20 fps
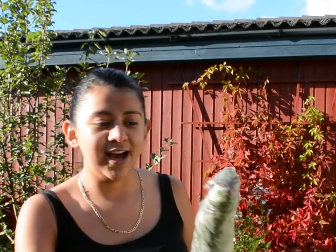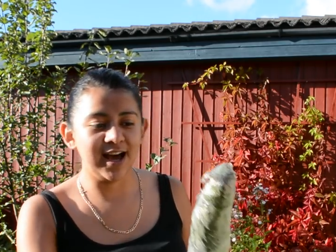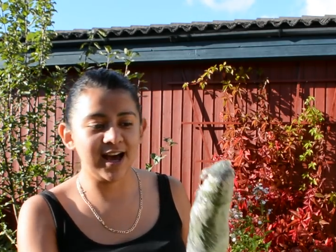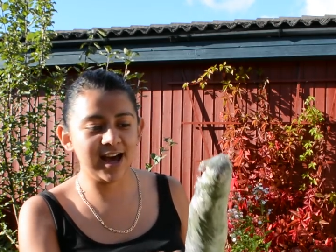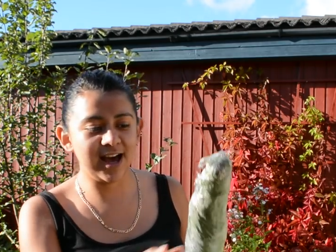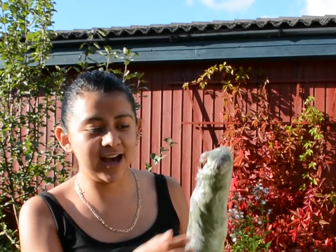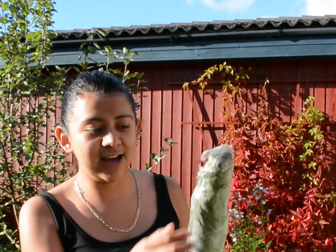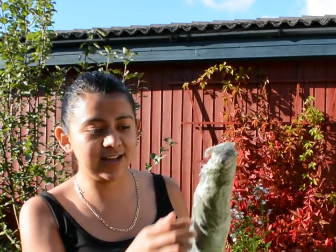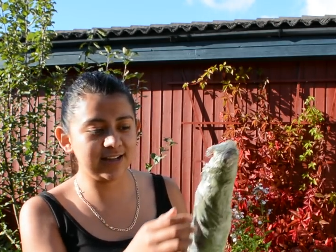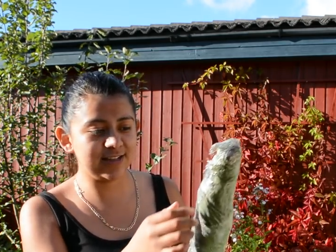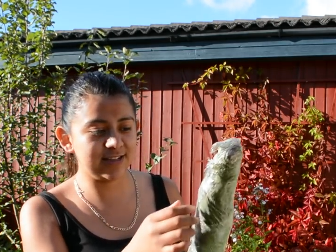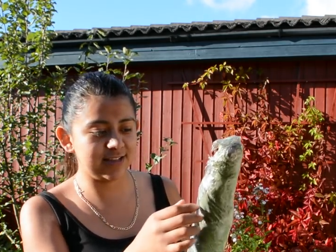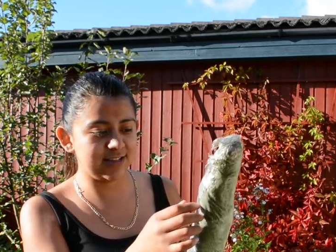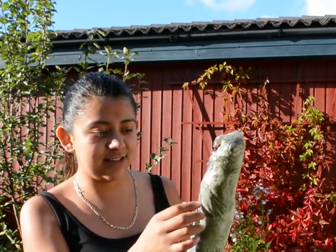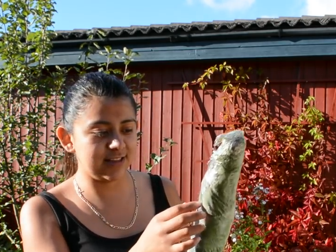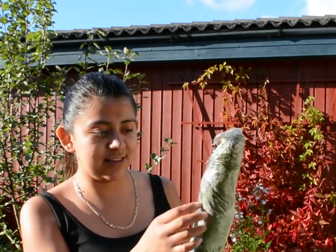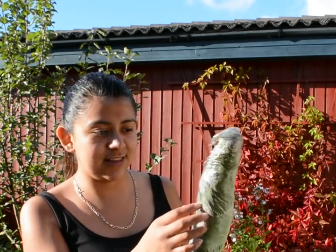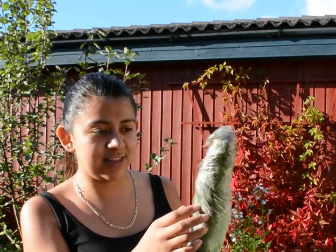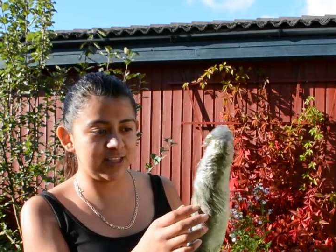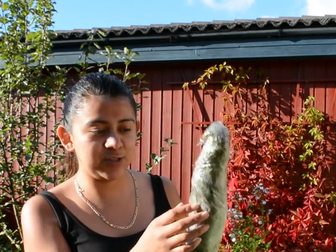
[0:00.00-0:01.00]
And
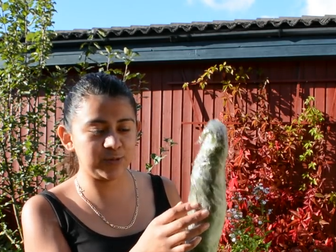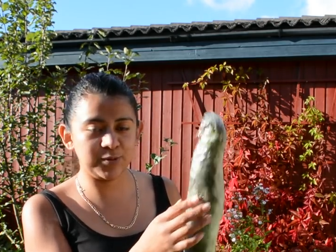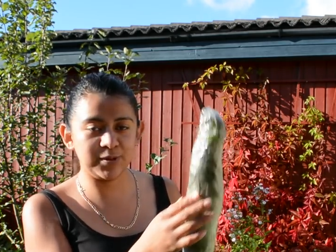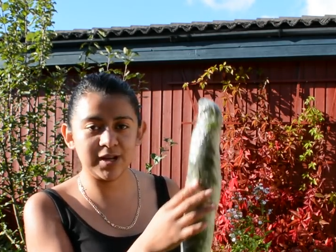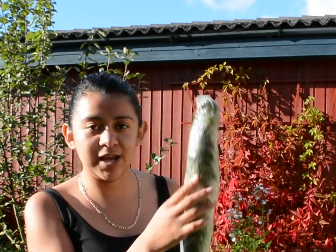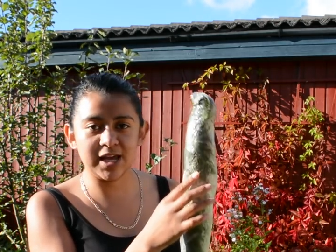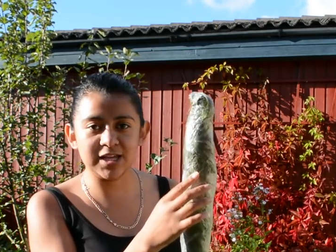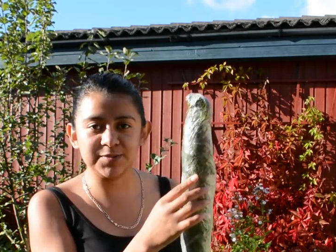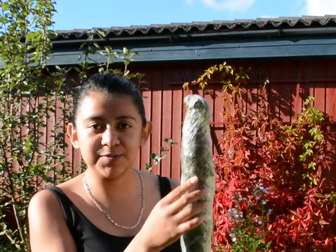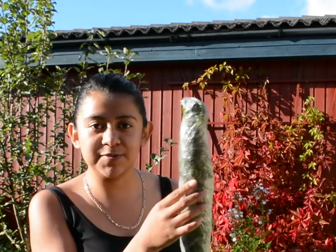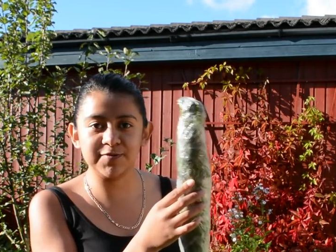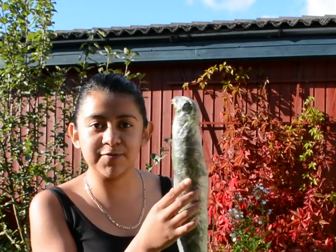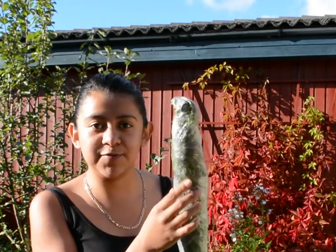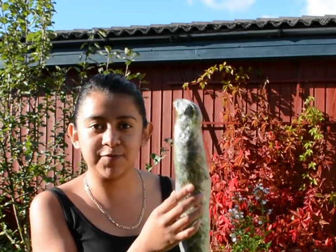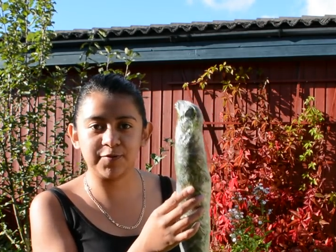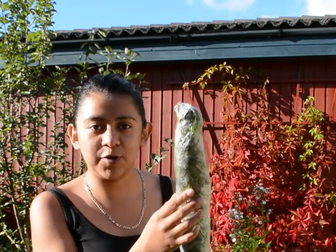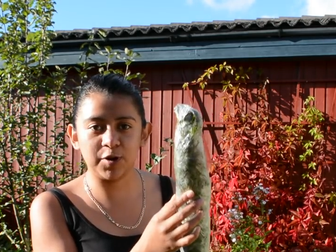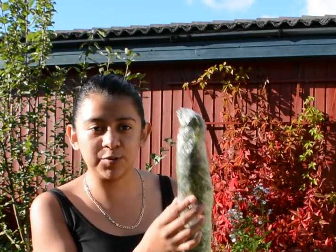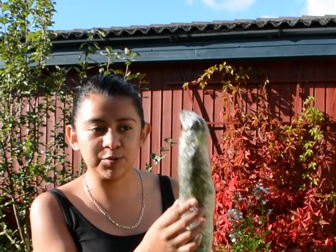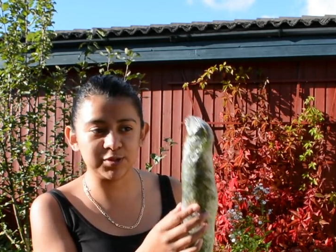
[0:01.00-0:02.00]
this one has been
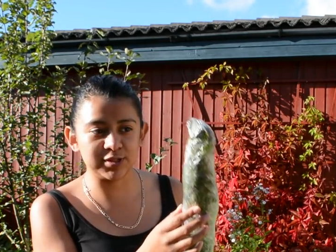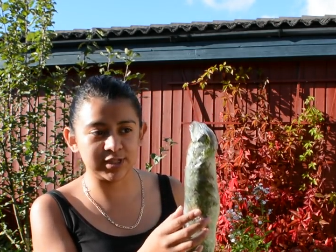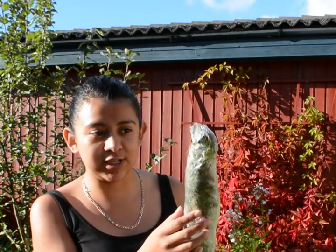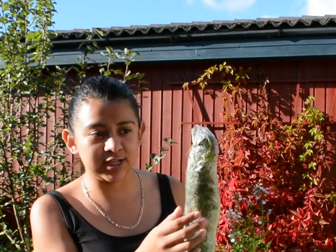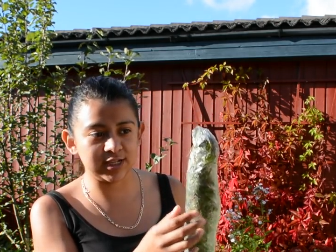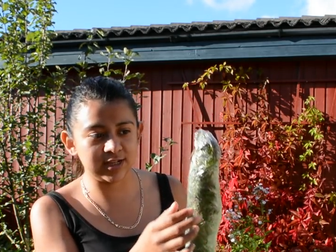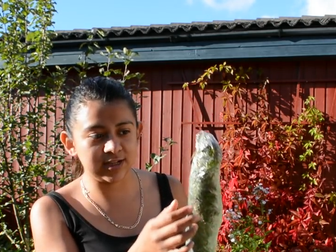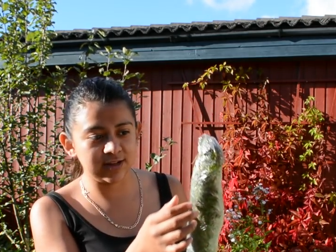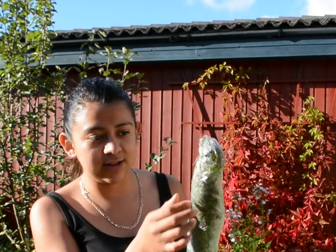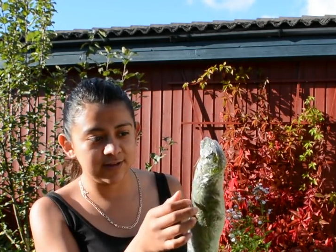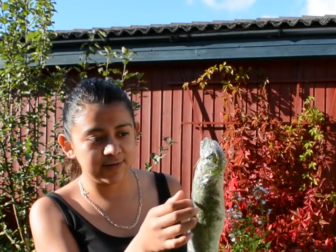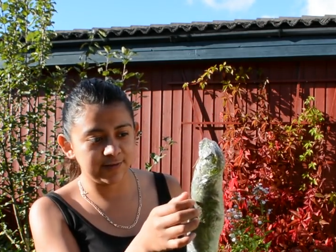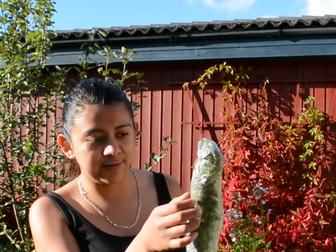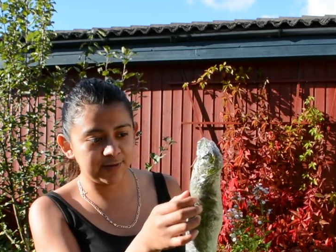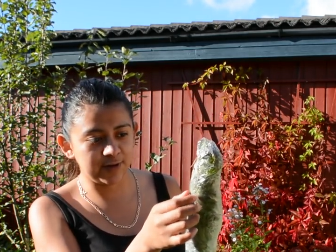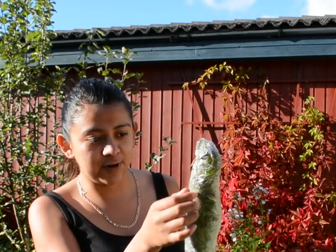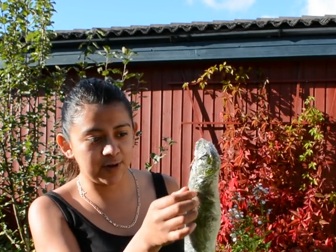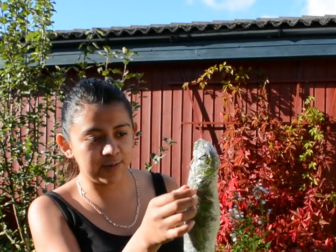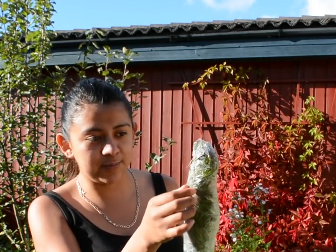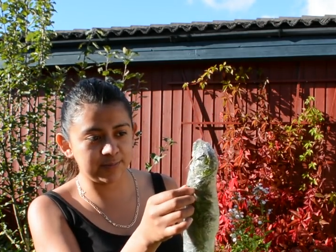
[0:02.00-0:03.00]
frozen
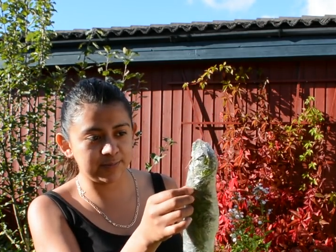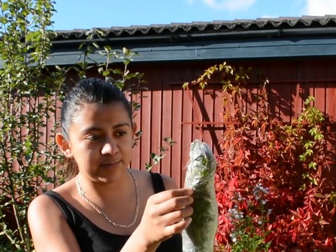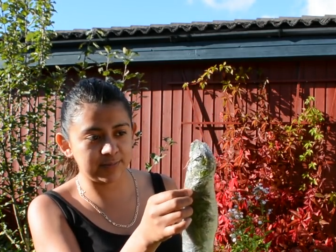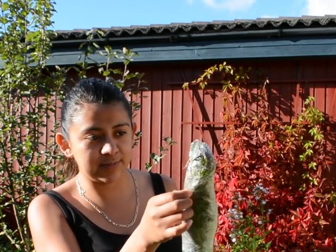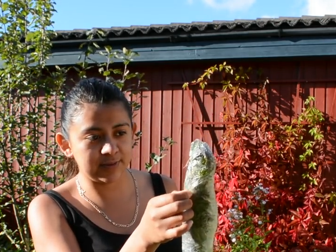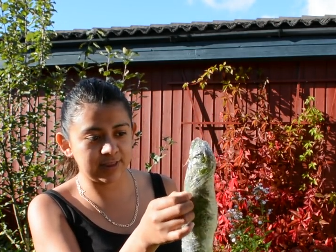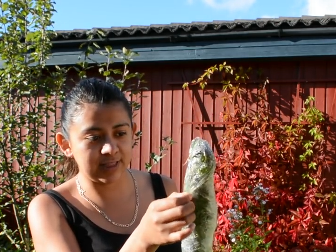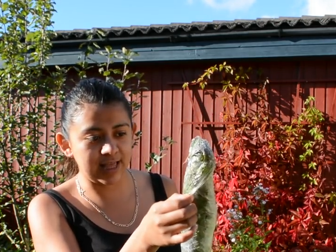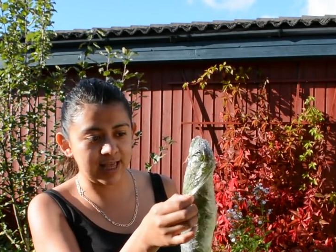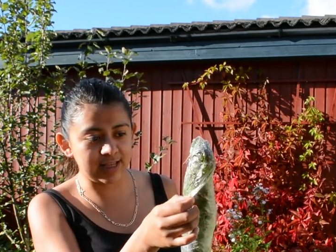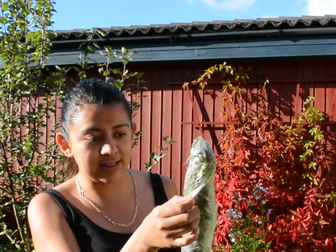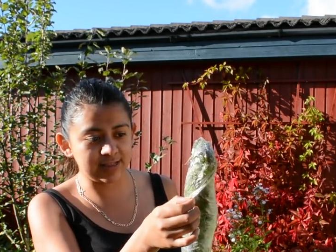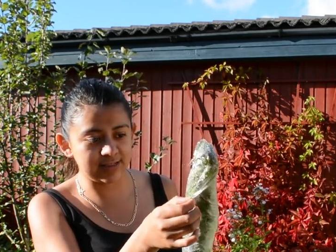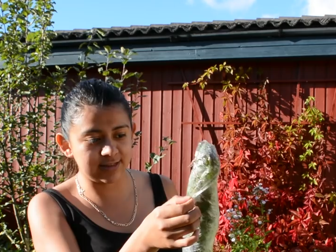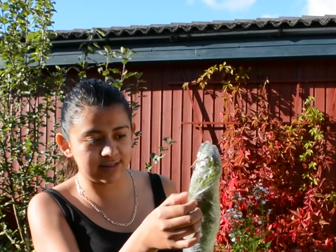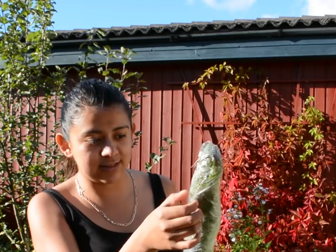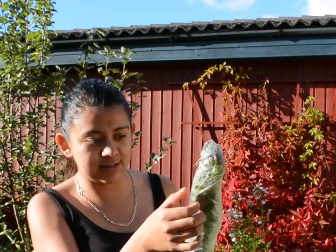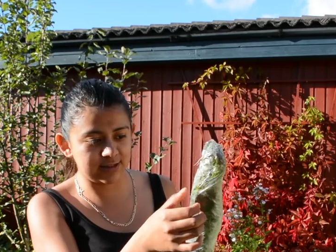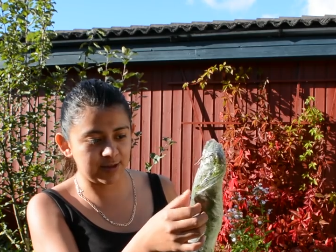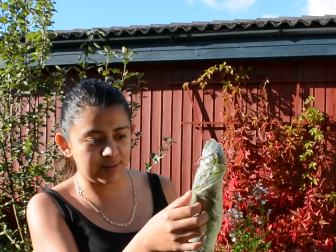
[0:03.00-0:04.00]
from
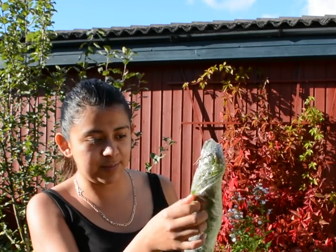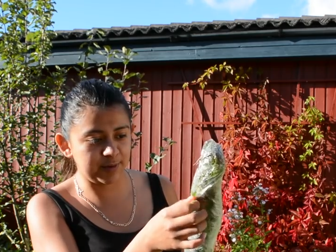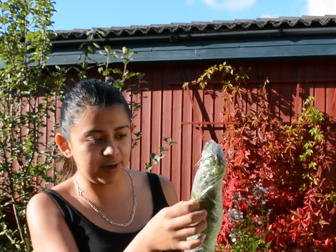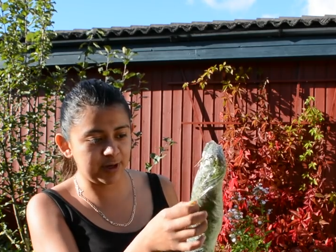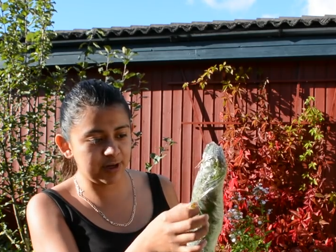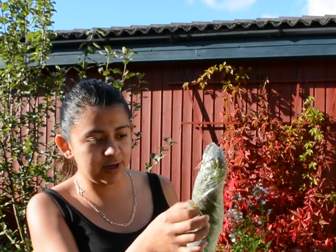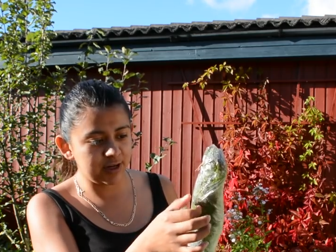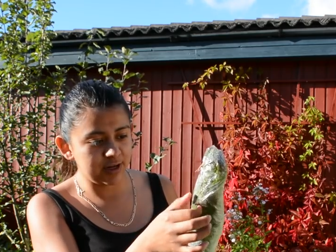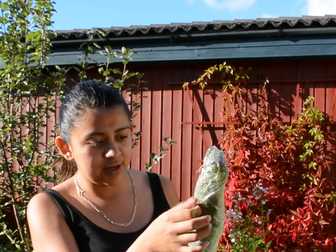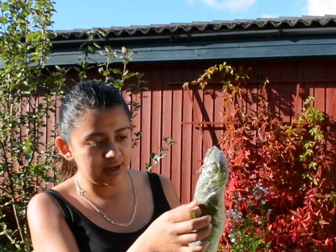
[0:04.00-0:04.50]
last summer.